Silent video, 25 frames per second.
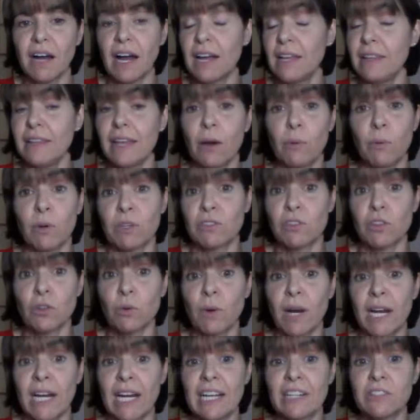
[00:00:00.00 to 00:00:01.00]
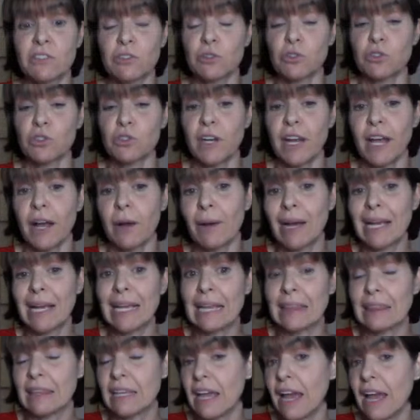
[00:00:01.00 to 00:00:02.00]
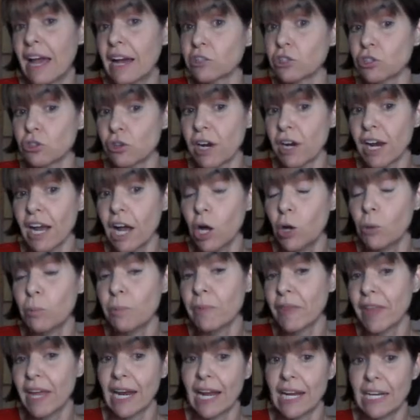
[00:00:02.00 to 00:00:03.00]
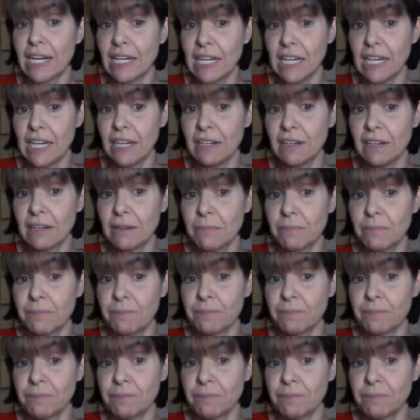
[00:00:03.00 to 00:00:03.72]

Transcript: that wasn't the right answer, so now I get the extra help that I need.